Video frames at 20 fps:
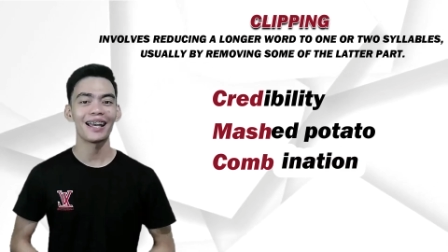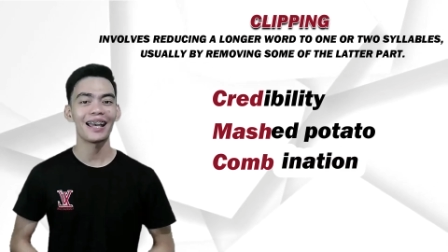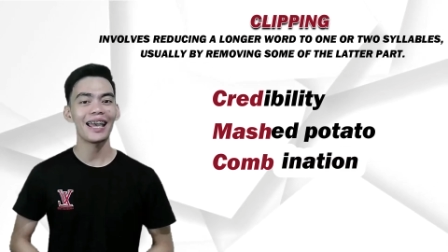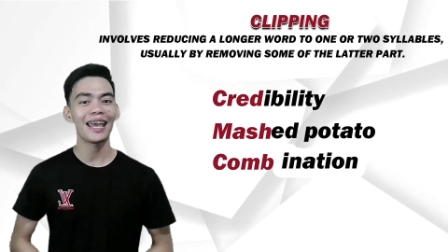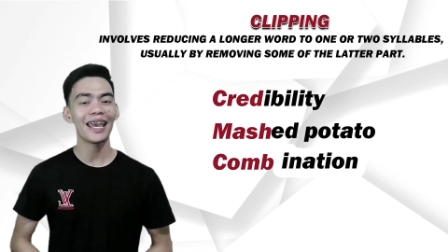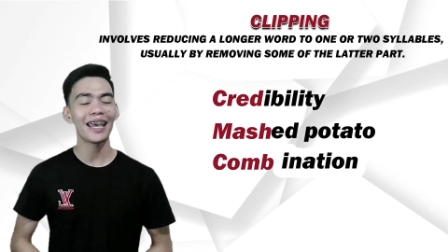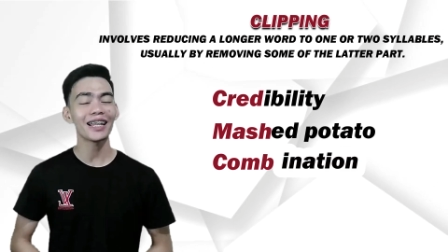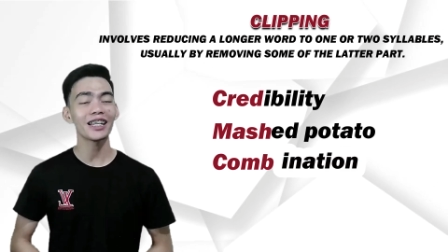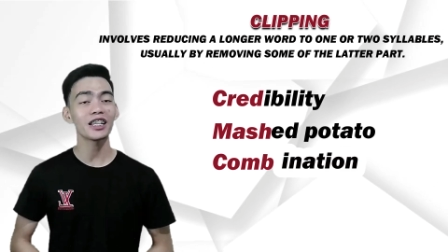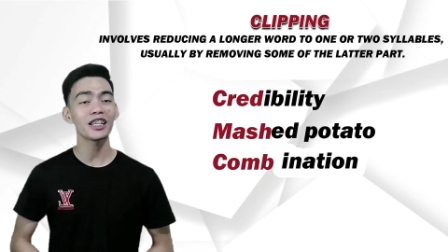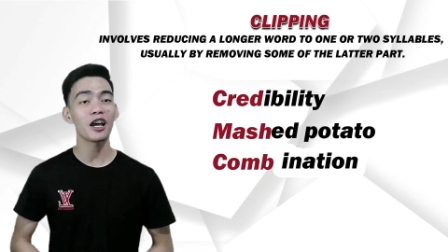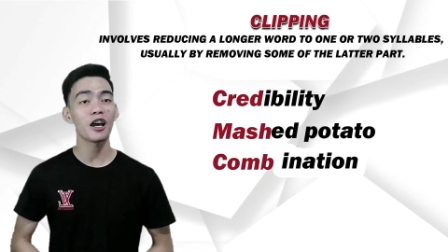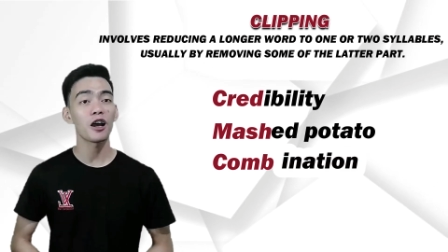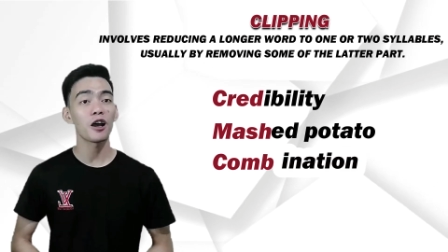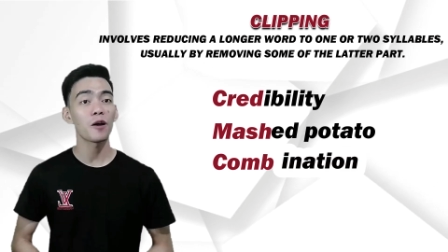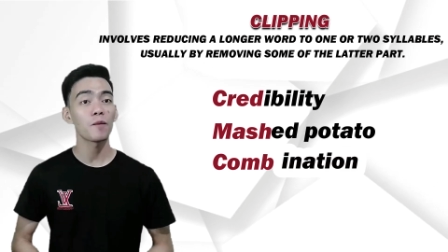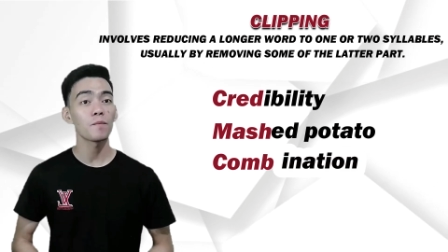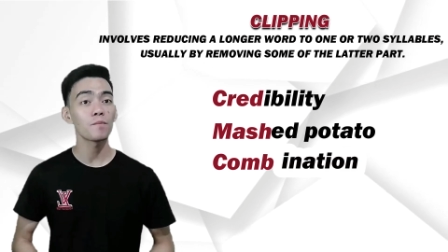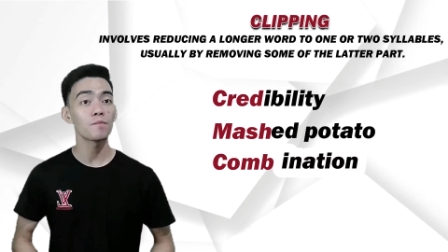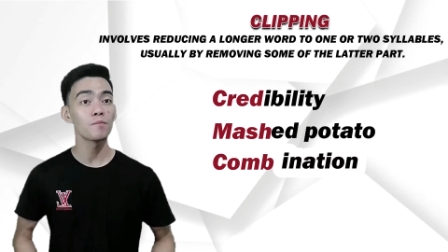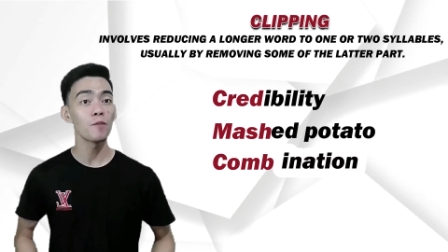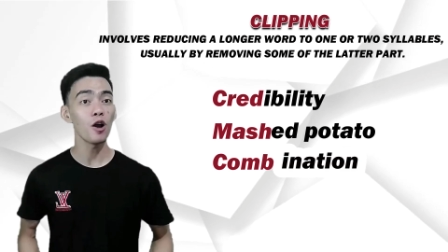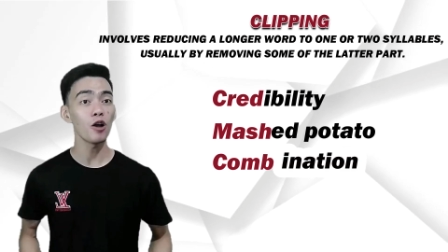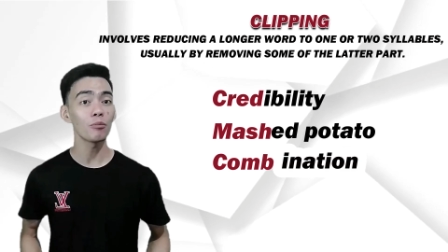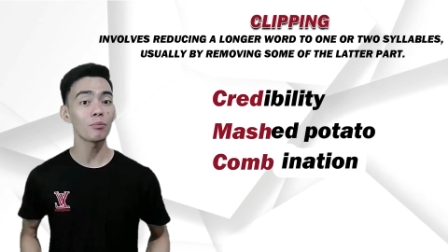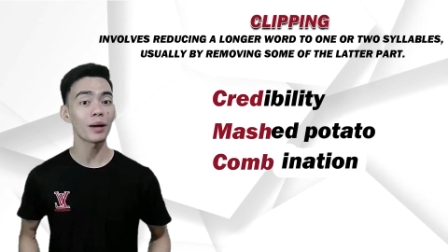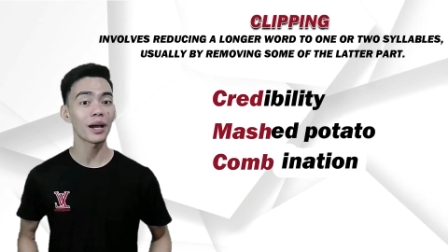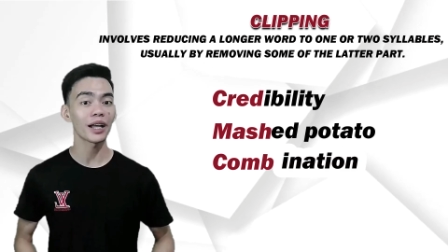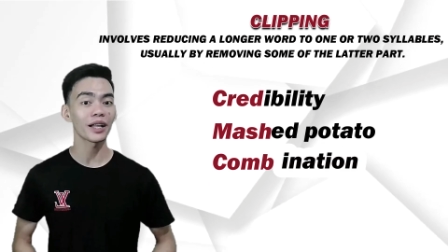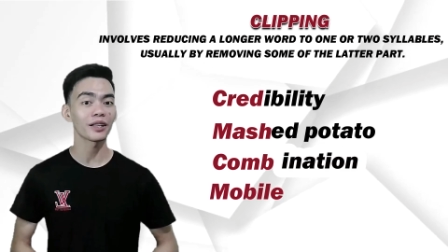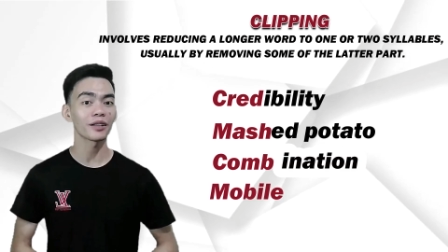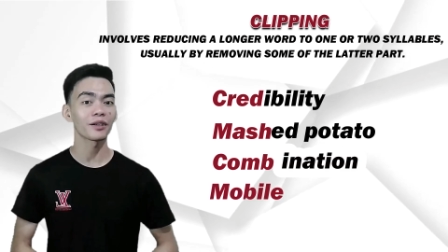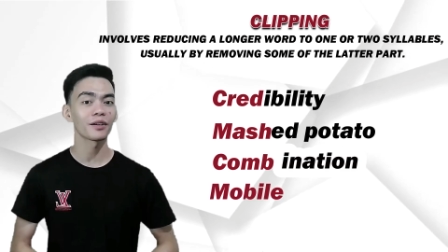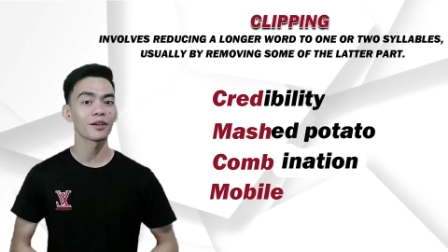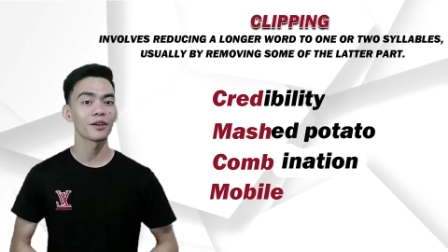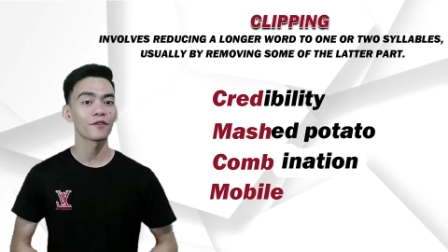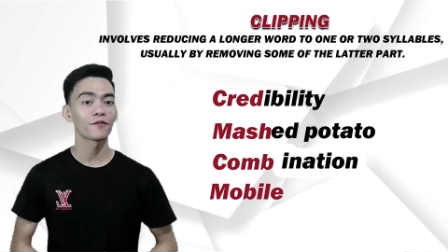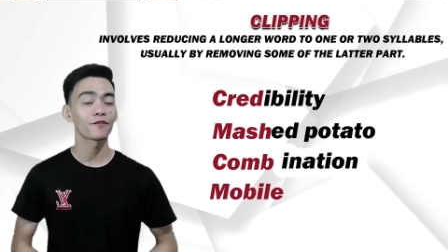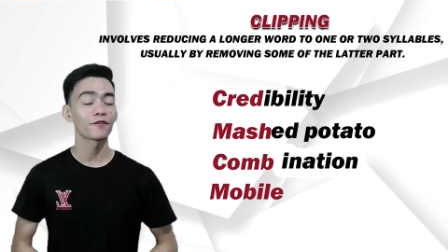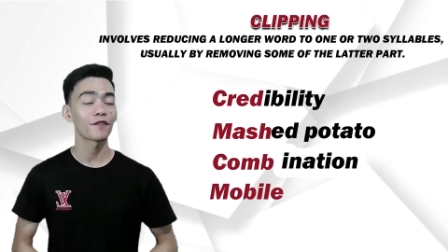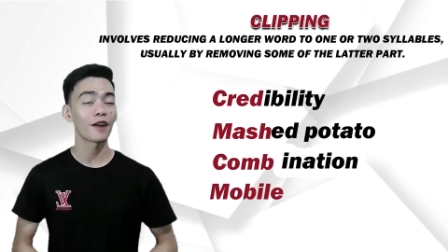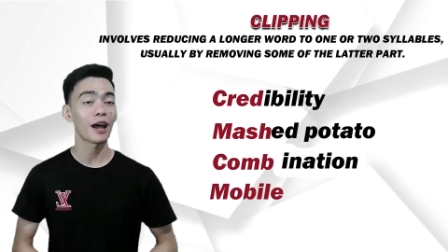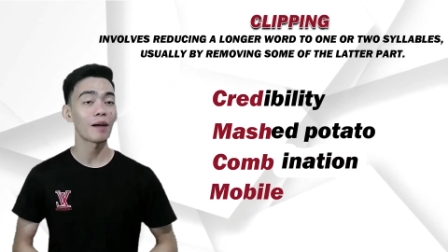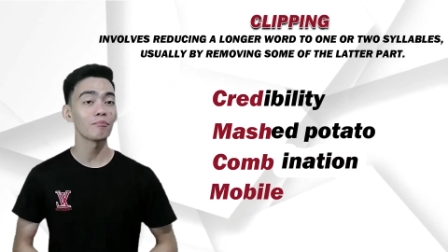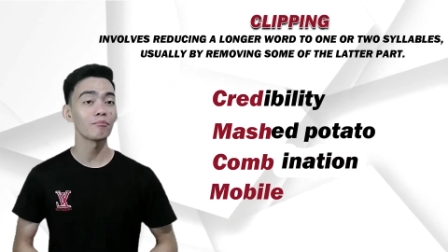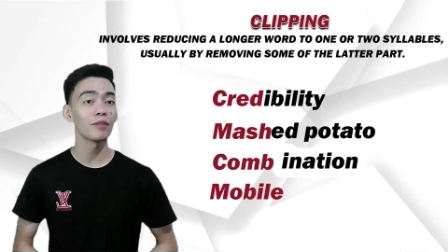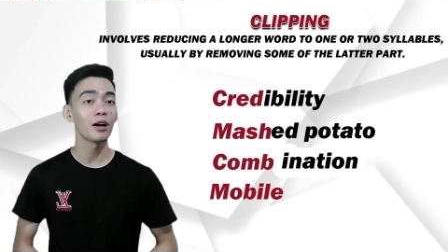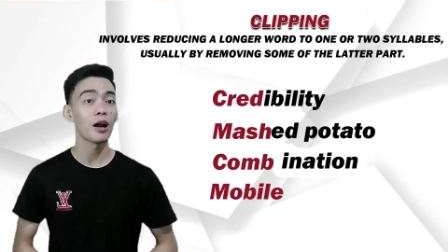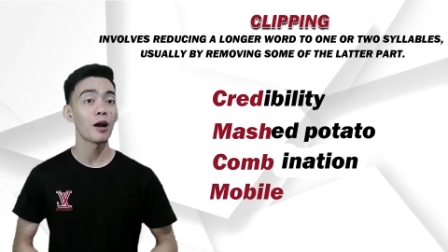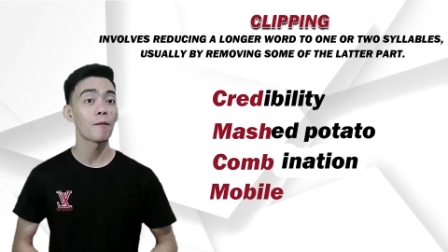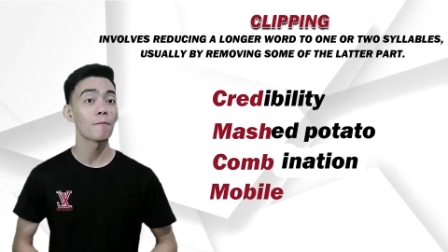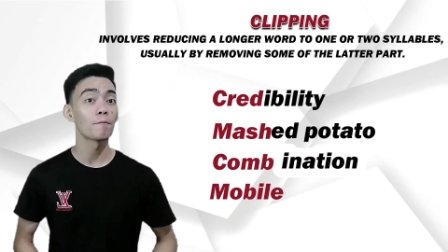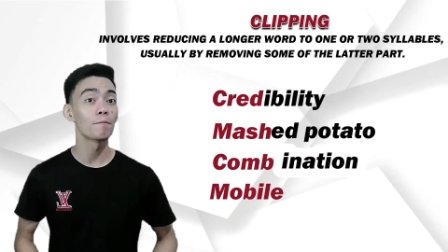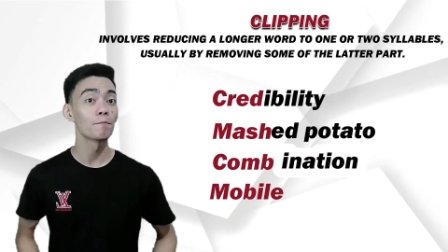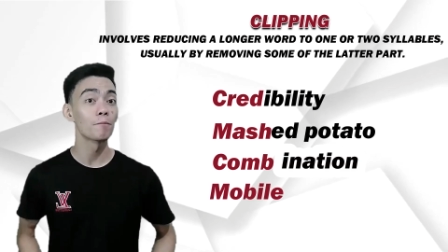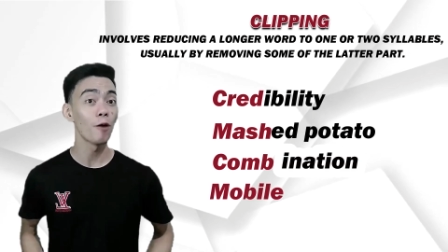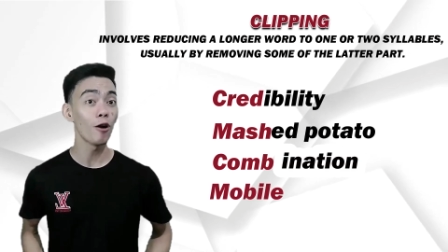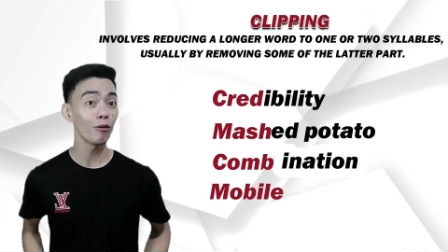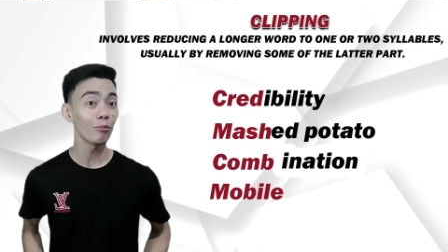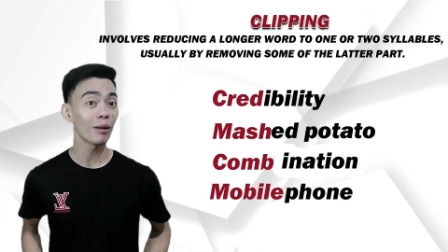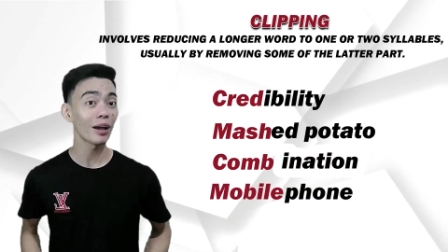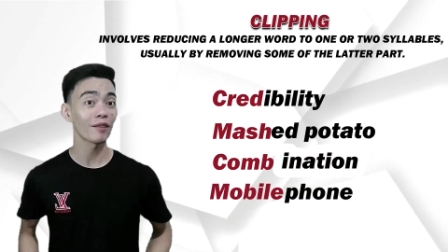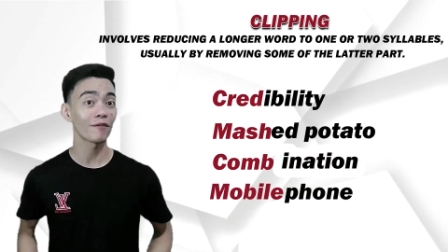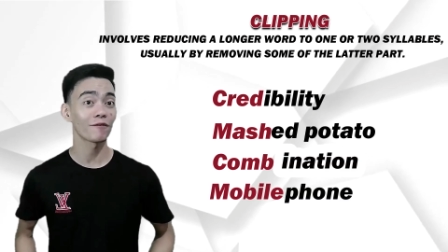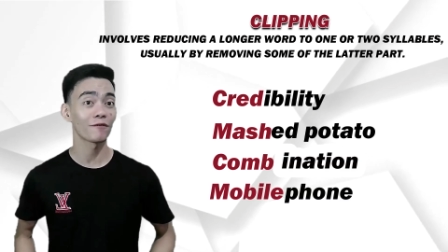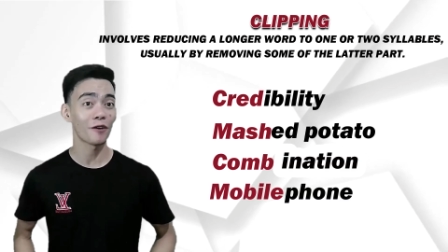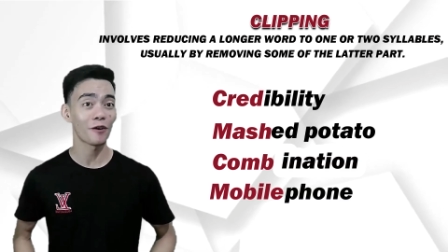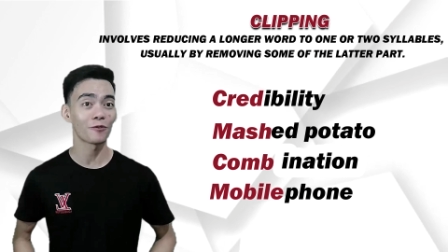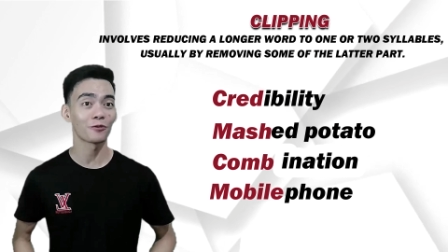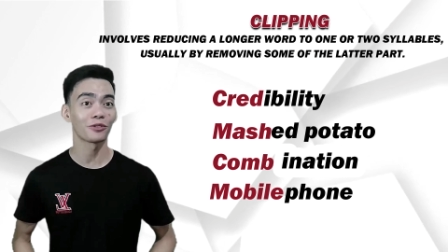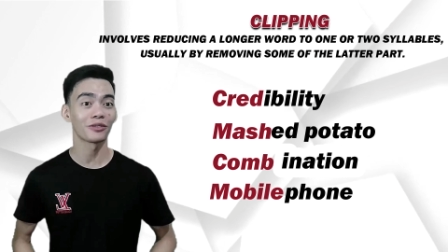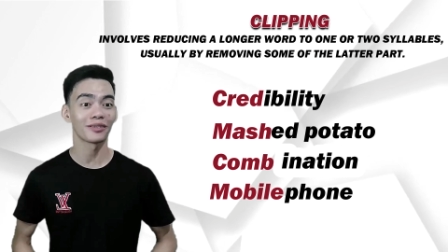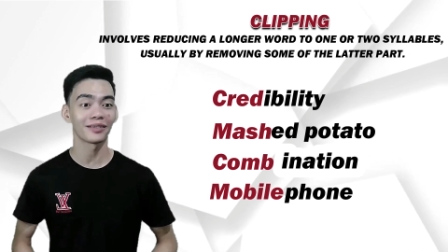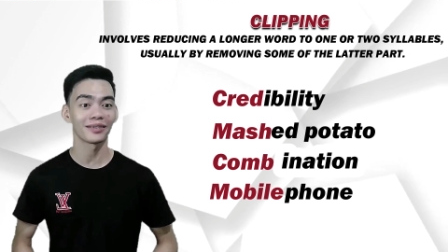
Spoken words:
And mobile, from mobile phone.